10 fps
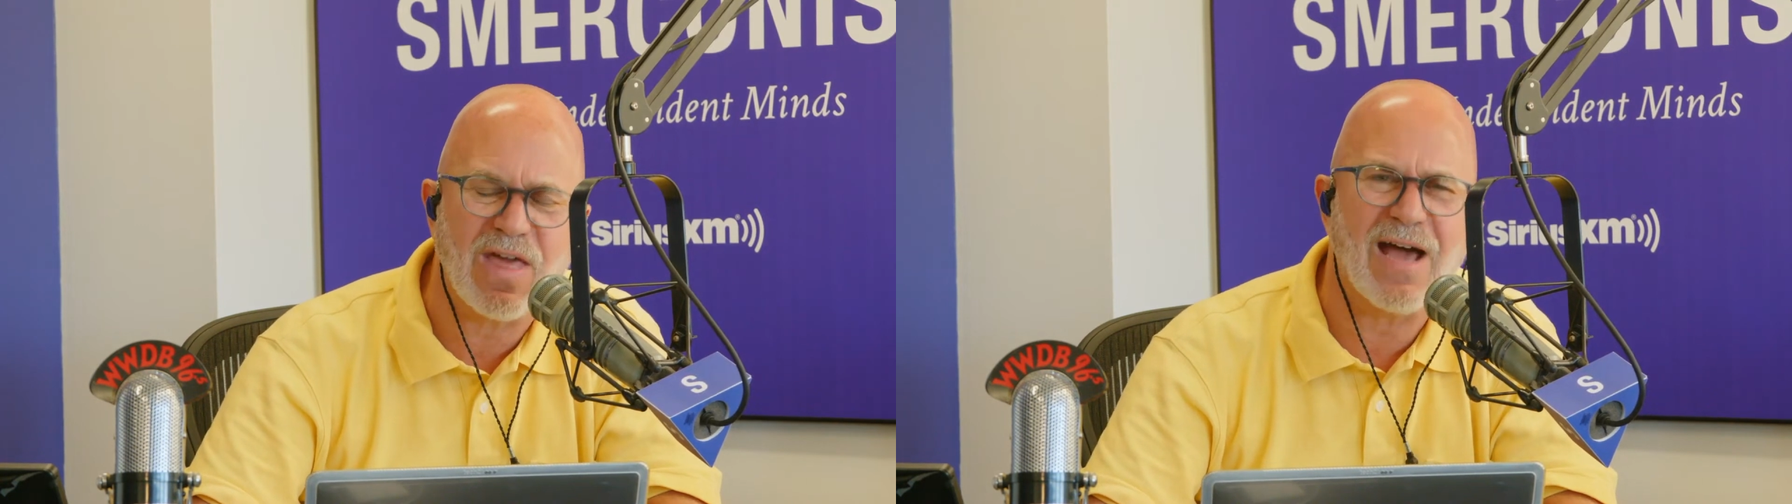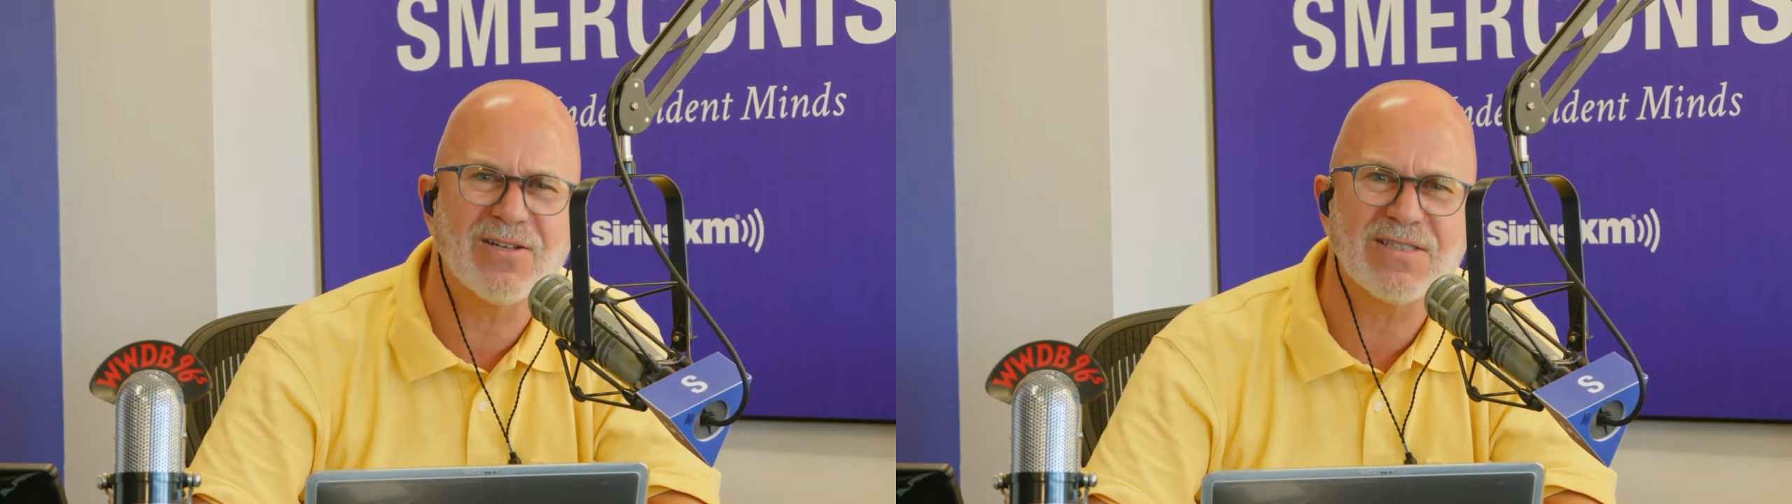
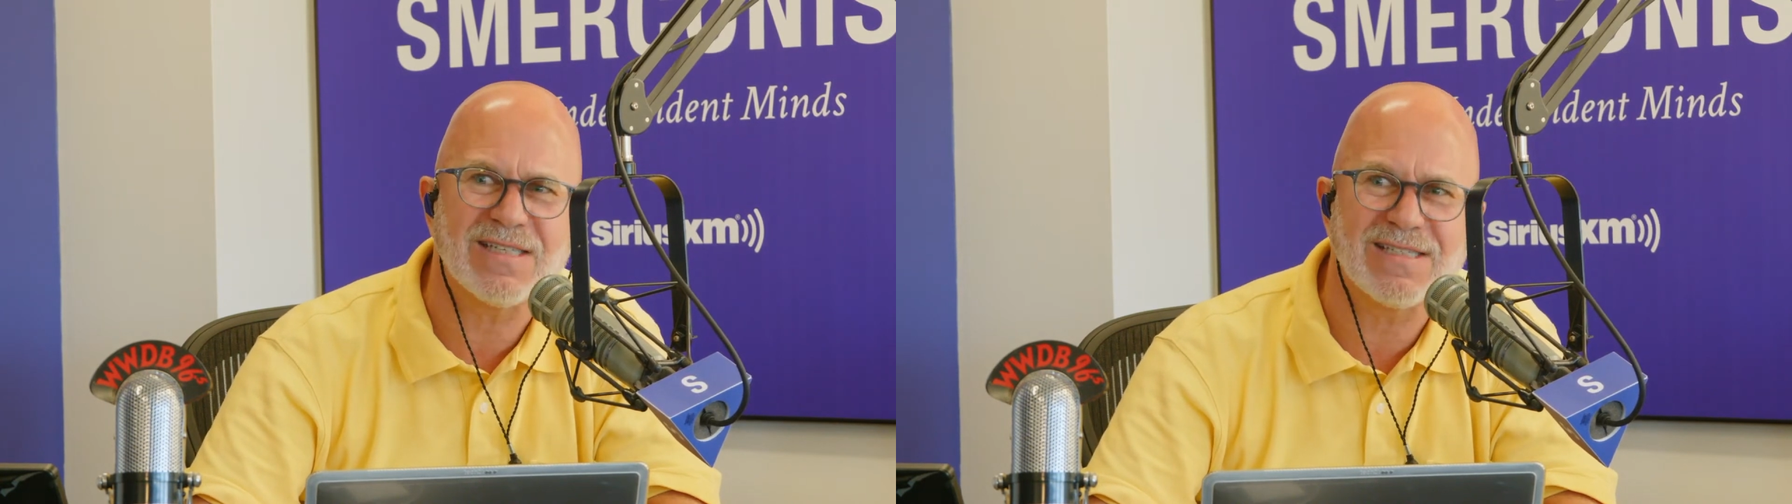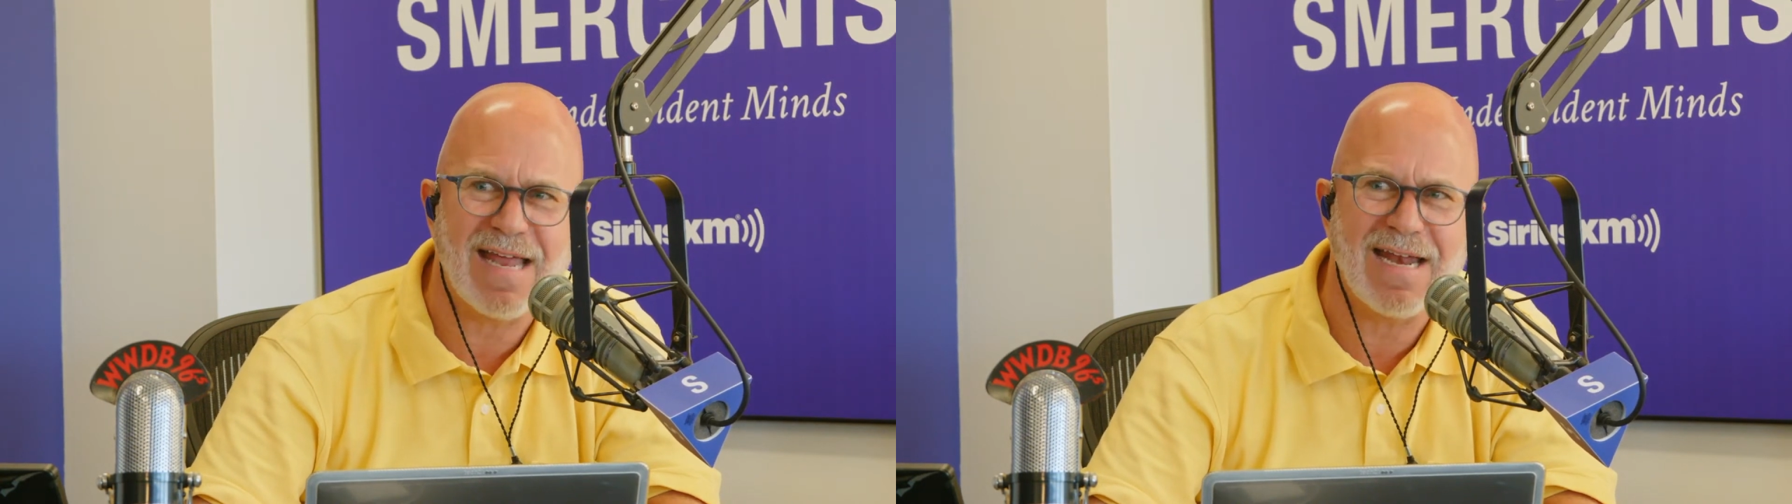the House
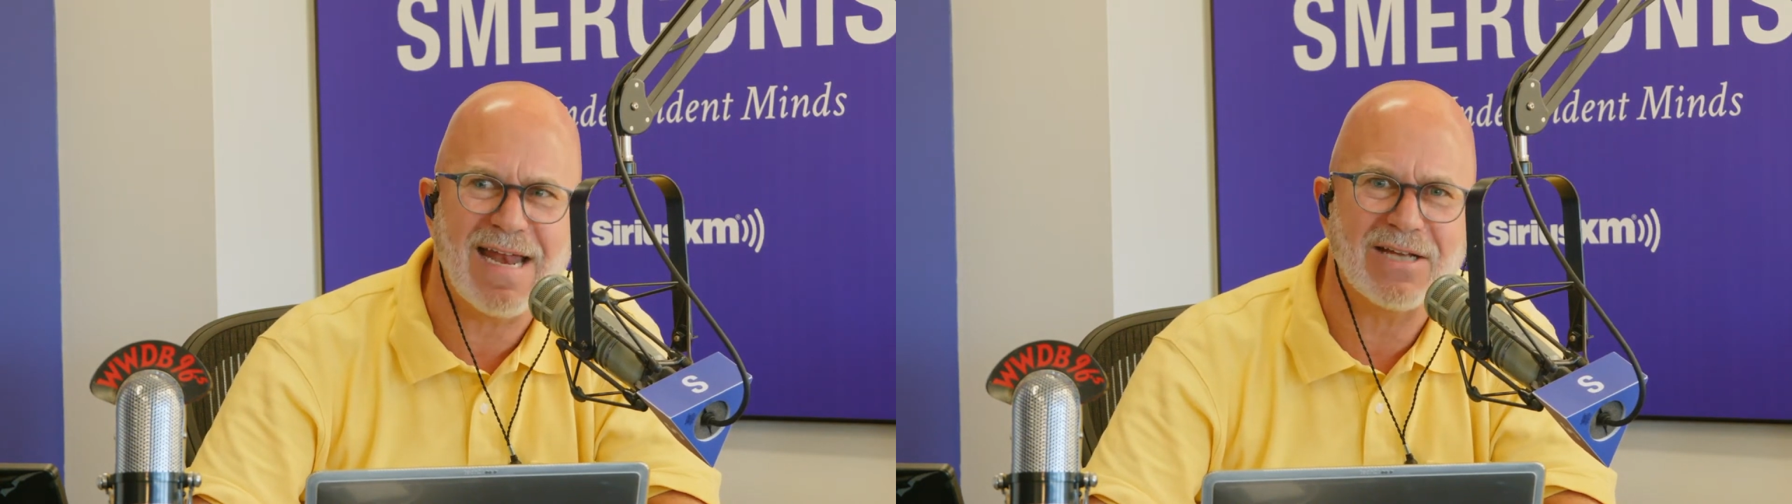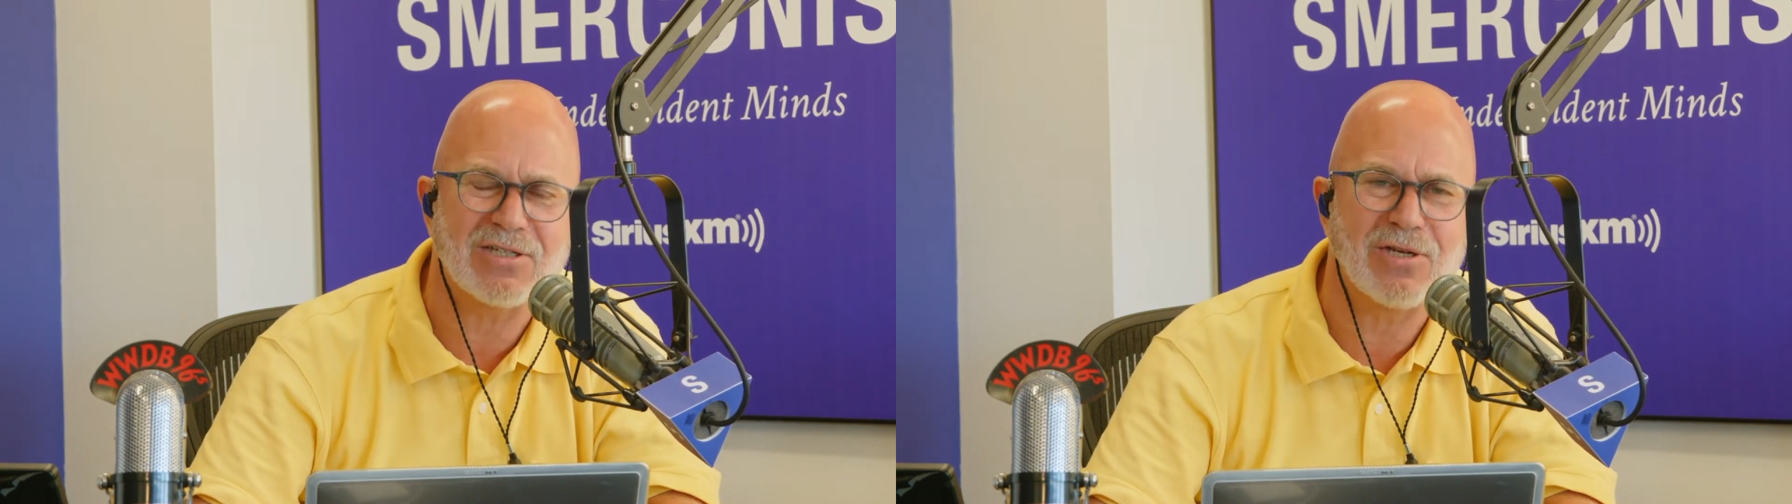and Senate
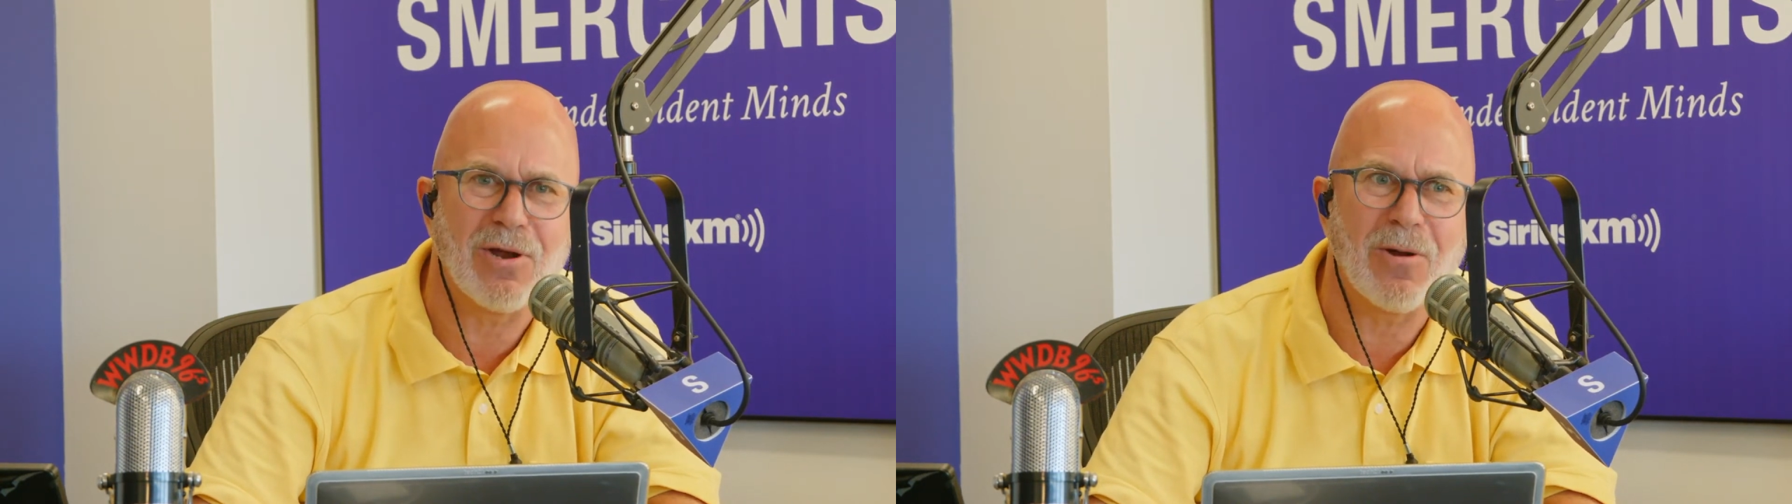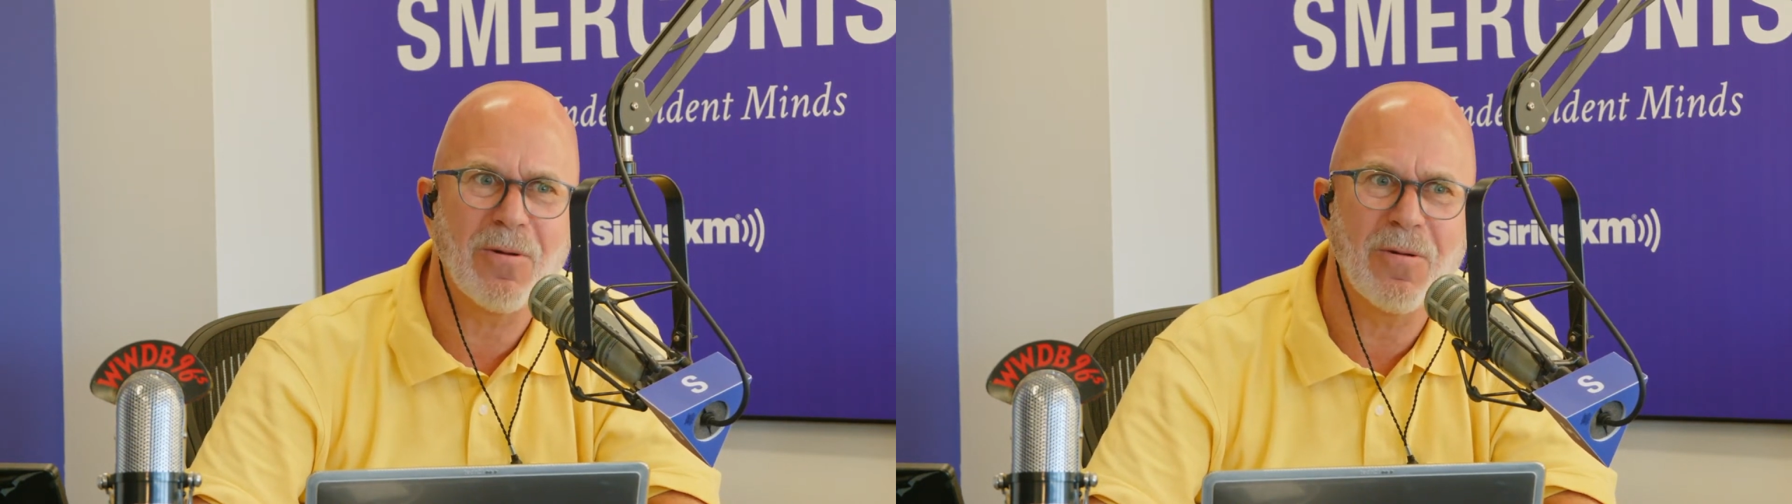next year.